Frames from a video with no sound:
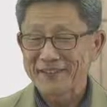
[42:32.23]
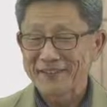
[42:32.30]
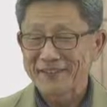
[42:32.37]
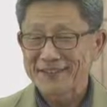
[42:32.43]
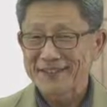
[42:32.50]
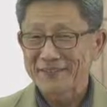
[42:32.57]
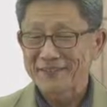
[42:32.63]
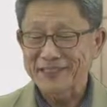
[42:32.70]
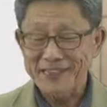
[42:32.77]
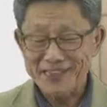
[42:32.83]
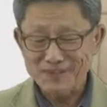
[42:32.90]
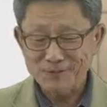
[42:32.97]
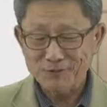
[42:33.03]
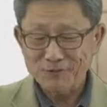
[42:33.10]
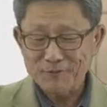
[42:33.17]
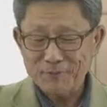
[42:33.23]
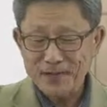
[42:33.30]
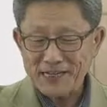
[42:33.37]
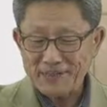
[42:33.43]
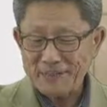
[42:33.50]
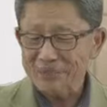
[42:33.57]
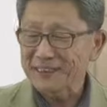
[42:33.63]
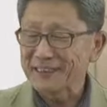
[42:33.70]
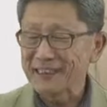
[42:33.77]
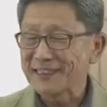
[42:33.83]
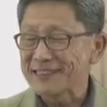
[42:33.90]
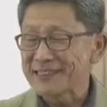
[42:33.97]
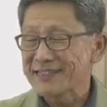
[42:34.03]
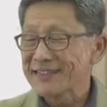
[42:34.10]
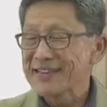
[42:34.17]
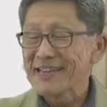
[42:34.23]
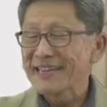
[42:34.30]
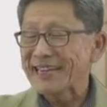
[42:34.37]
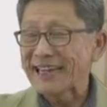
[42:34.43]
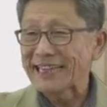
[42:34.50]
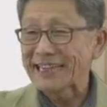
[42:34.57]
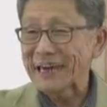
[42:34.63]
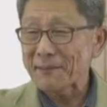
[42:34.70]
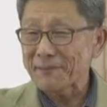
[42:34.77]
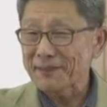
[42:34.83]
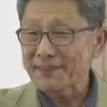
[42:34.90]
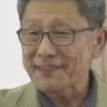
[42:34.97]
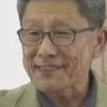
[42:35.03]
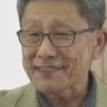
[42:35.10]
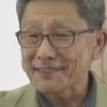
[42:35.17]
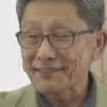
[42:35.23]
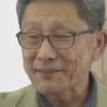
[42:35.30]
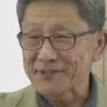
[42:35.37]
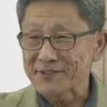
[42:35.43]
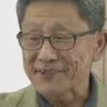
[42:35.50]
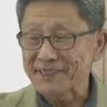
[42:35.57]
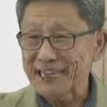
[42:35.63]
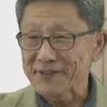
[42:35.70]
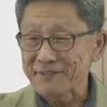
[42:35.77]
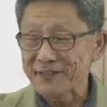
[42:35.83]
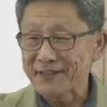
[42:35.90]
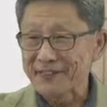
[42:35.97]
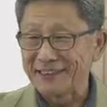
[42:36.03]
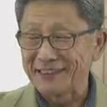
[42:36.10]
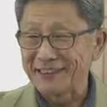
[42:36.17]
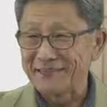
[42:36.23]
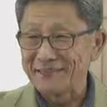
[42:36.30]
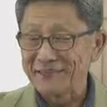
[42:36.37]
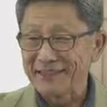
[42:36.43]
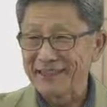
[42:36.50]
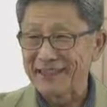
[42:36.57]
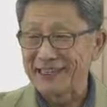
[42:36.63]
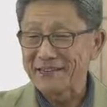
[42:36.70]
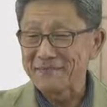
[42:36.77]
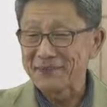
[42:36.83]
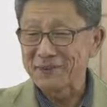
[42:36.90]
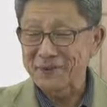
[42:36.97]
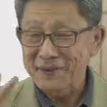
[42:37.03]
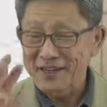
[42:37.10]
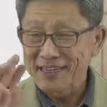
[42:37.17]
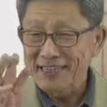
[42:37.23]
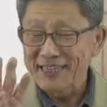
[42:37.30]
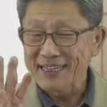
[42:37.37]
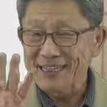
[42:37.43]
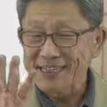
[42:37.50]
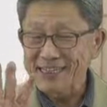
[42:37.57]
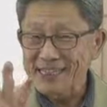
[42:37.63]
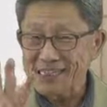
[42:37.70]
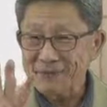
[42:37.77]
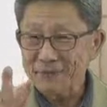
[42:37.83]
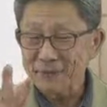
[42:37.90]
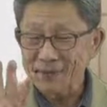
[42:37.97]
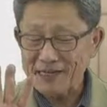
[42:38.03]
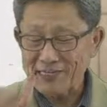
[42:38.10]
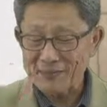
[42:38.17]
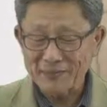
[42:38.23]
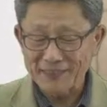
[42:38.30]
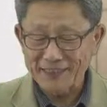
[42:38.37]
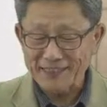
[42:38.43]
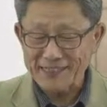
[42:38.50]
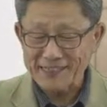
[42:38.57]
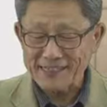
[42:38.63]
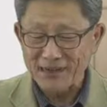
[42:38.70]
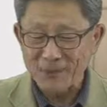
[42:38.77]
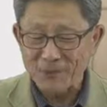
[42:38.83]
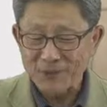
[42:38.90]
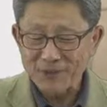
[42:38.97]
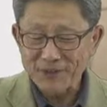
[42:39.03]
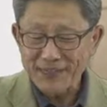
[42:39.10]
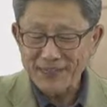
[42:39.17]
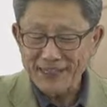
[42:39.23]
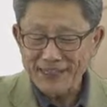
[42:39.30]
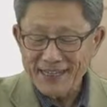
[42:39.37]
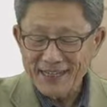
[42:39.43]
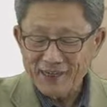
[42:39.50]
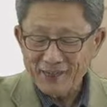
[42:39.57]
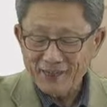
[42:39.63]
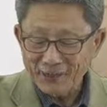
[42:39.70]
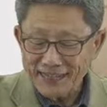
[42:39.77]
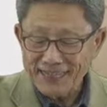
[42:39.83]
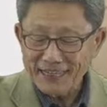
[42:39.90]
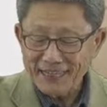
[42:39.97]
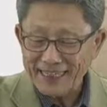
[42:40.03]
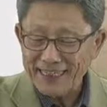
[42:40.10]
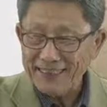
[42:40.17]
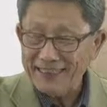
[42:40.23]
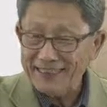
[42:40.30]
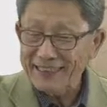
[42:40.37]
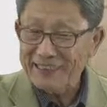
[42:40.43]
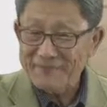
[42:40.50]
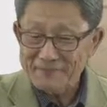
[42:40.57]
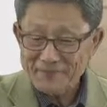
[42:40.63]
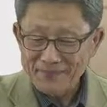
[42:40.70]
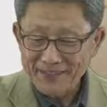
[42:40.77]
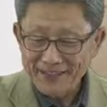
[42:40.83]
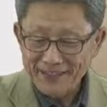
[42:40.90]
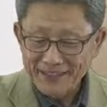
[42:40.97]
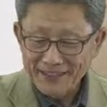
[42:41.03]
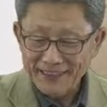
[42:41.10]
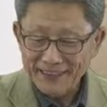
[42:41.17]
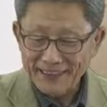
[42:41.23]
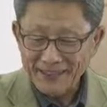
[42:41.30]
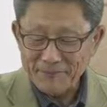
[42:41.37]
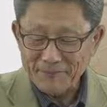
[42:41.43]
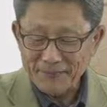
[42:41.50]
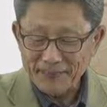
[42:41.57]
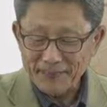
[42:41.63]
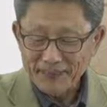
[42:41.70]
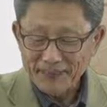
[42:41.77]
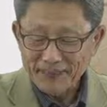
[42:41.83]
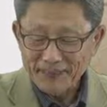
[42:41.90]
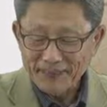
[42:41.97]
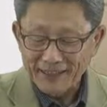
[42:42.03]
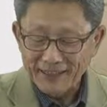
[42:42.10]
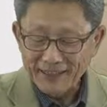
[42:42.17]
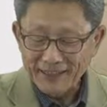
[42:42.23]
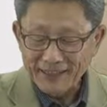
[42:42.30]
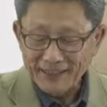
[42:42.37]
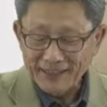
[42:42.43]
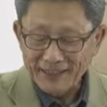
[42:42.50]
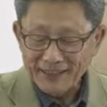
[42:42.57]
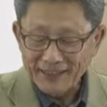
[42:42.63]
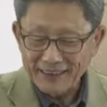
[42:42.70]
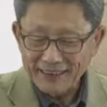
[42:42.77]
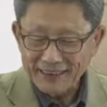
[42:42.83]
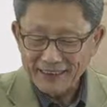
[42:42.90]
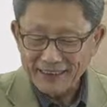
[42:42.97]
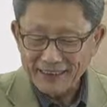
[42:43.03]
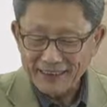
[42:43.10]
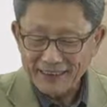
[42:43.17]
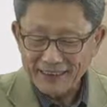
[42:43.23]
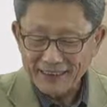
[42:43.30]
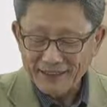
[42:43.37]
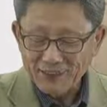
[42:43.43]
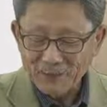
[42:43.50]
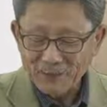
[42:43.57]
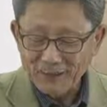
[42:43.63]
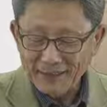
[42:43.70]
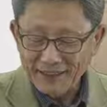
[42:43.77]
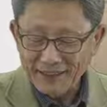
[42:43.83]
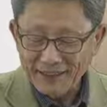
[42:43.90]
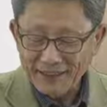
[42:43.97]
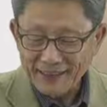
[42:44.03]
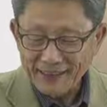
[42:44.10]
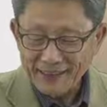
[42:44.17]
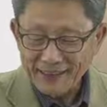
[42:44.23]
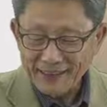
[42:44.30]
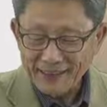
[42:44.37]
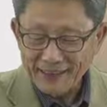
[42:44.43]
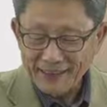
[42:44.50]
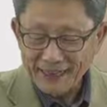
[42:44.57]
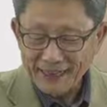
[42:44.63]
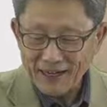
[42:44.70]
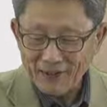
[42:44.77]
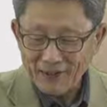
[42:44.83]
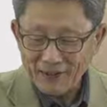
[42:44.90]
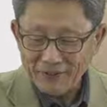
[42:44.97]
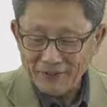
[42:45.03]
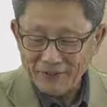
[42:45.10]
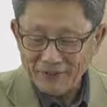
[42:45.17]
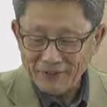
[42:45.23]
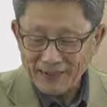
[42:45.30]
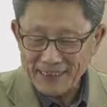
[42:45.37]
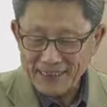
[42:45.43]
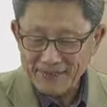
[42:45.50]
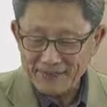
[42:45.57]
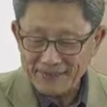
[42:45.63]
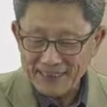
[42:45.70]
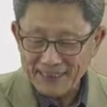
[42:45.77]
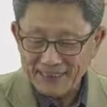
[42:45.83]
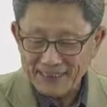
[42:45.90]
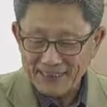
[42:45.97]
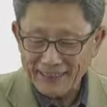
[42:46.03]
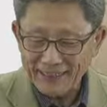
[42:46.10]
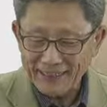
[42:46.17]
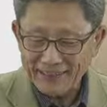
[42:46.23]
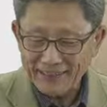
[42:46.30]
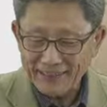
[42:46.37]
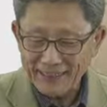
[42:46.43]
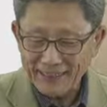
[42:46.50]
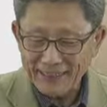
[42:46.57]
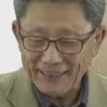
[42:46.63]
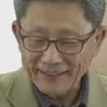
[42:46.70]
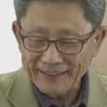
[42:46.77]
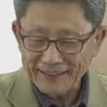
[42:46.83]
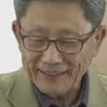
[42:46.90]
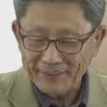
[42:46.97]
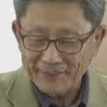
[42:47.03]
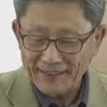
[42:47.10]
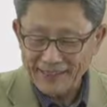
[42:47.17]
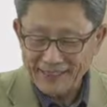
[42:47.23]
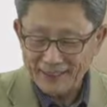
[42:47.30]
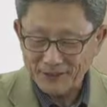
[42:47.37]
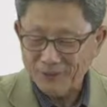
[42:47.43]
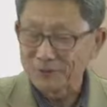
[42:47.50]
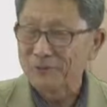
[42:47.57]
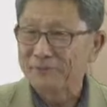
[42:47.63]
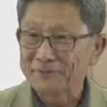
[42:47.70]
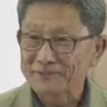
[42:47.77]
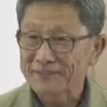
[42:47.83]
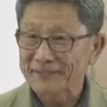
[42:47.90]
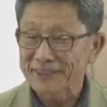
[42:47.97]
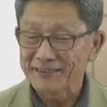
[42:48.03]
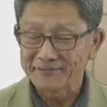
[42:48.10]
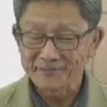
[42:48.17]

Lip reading: So these 2 possibilities cannot be distinguished chemically. Therefore, existing possibilities are only 3, okay? Namely, either one out of this one and that, and the rest 2. Okay?